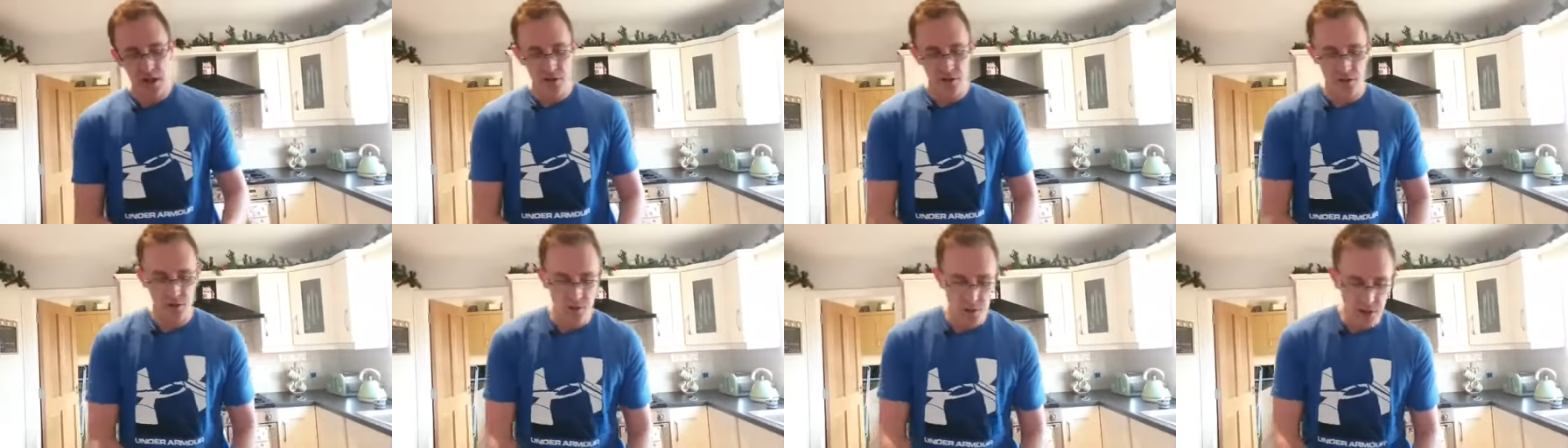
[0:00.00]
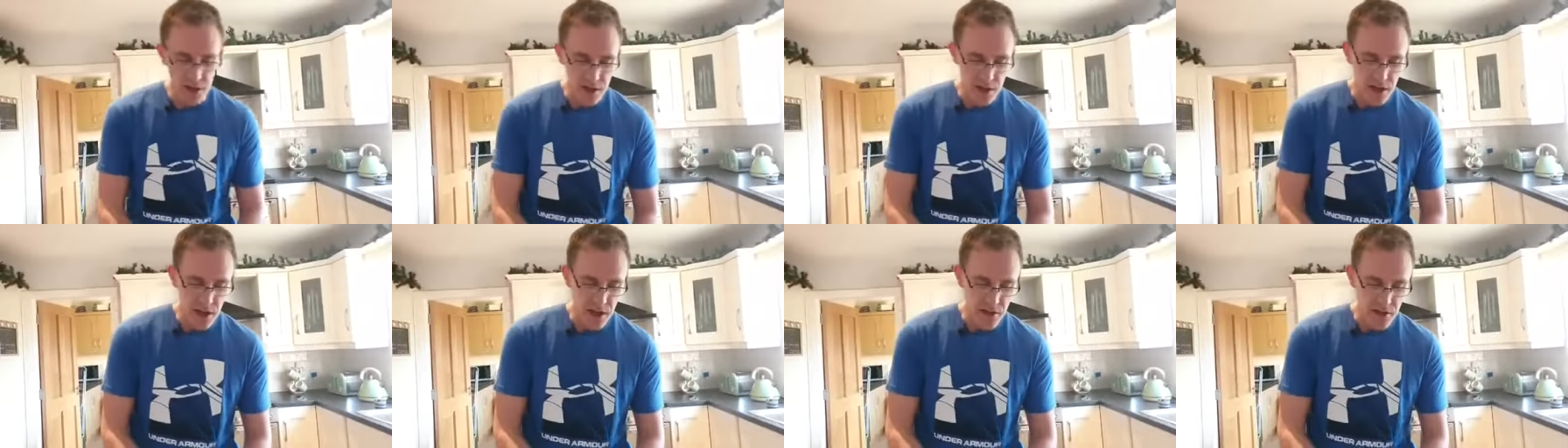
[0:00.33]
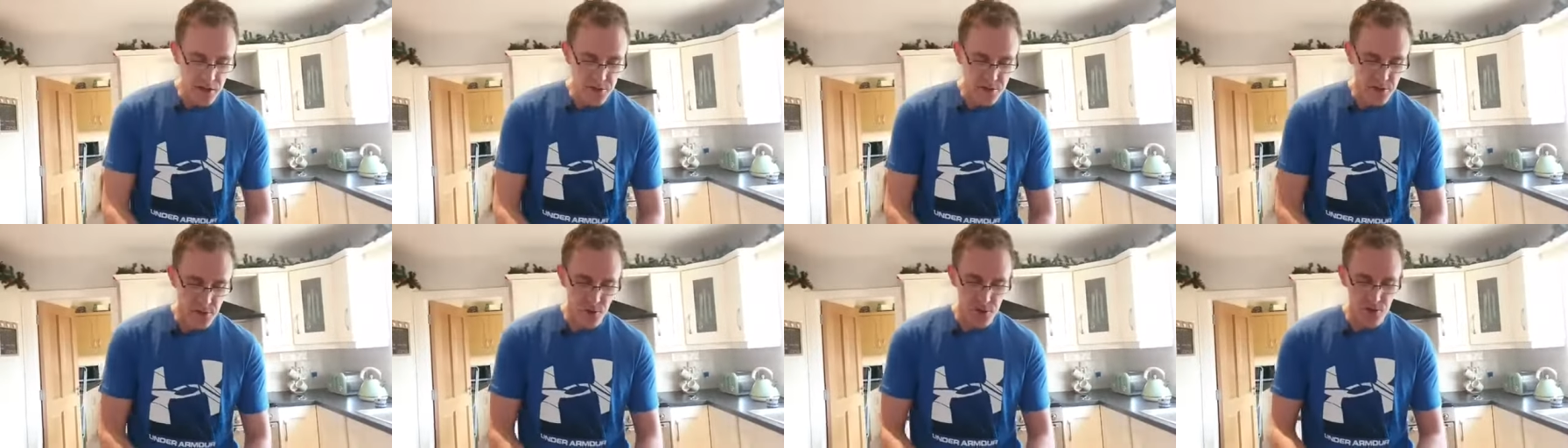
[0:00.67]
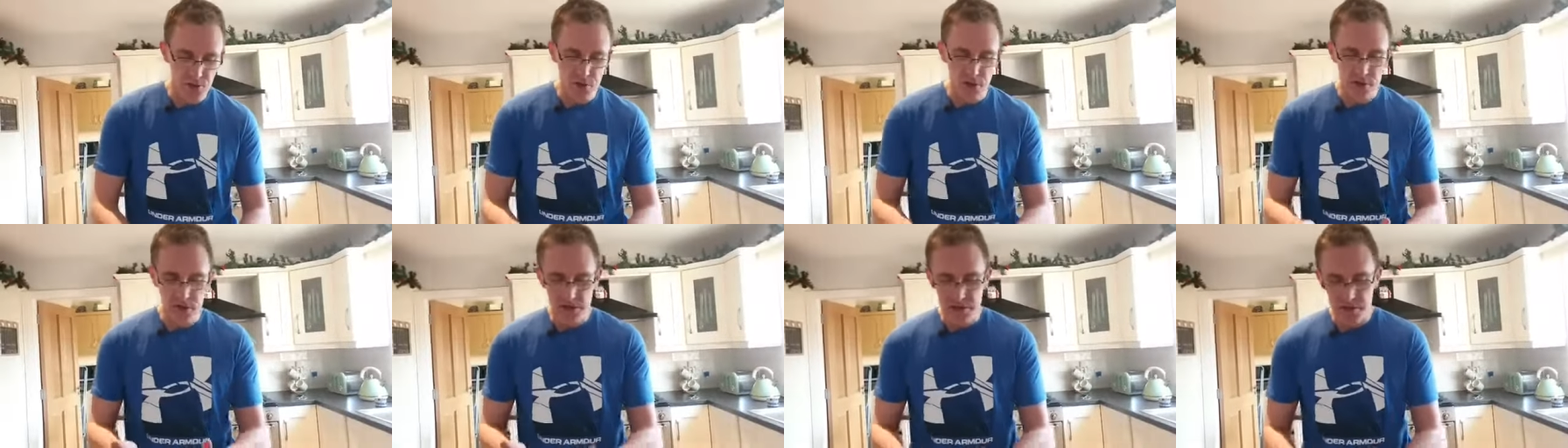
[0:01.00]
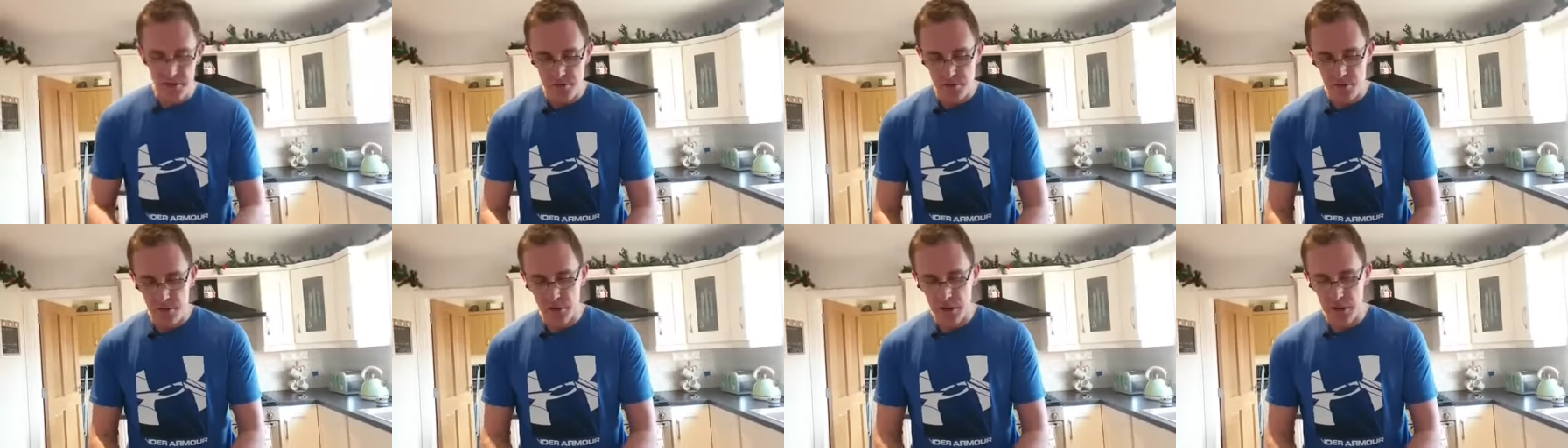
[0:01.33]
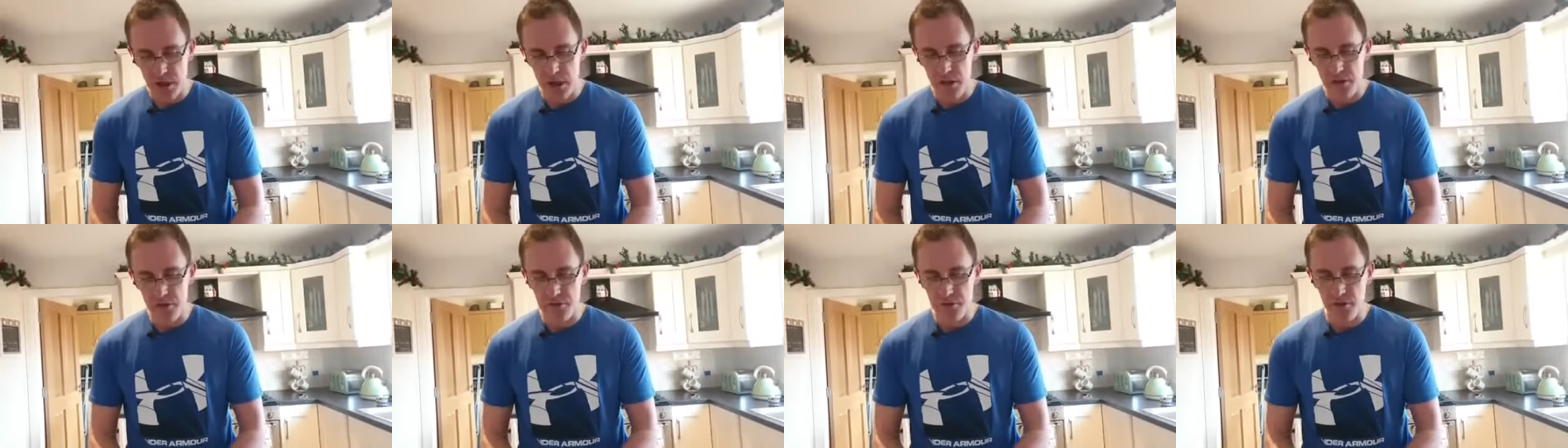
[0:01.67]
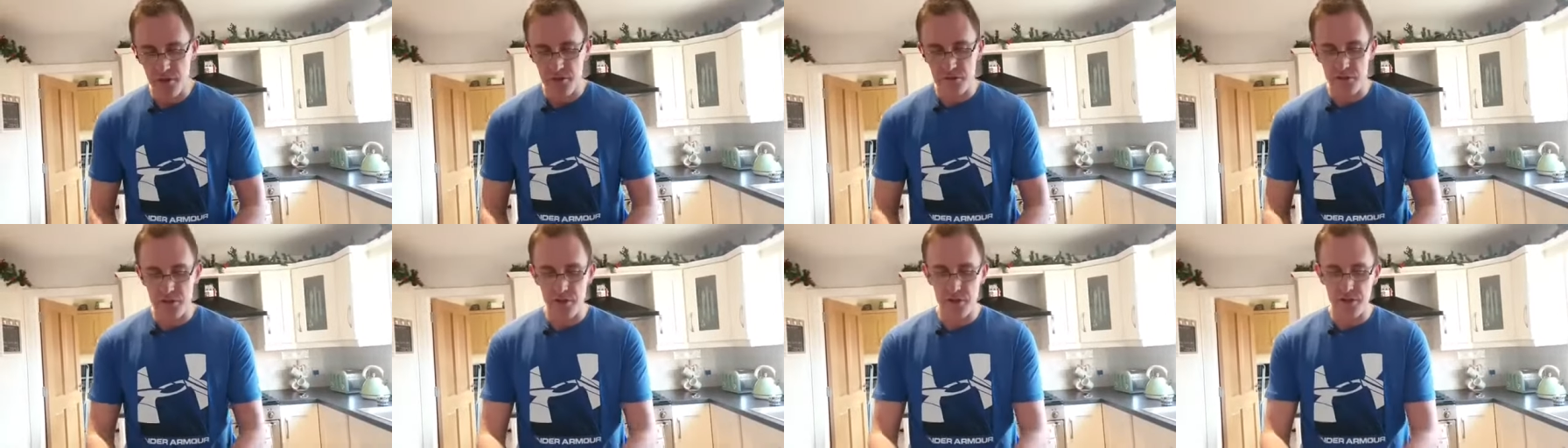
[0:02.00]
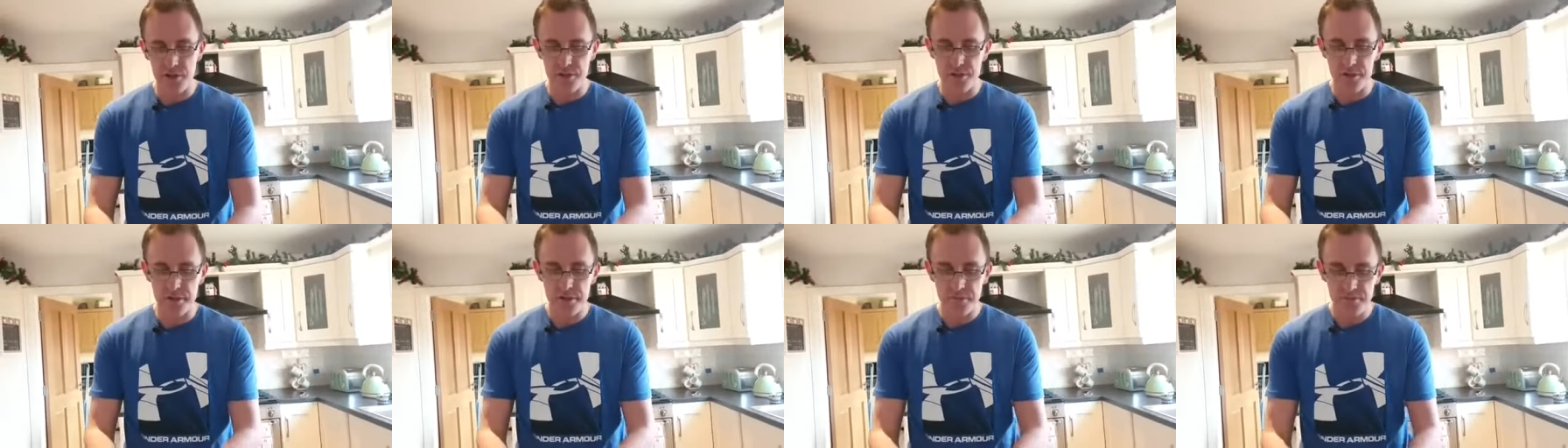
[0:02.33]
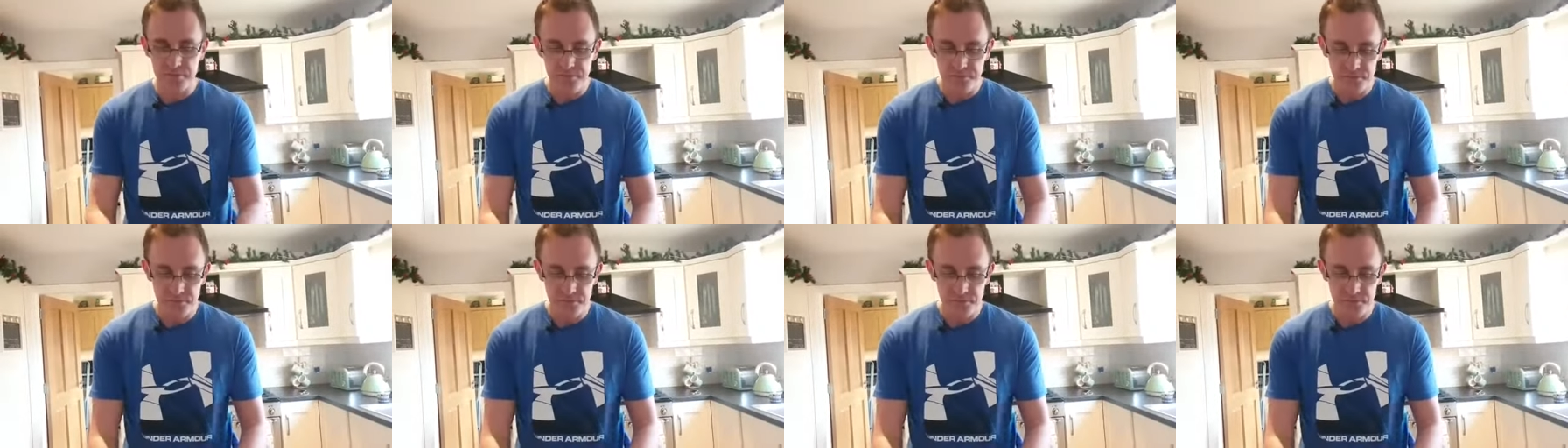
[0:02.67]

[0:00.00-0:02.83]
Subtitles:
So 20 calories per one slice, 20 calories per the other slice.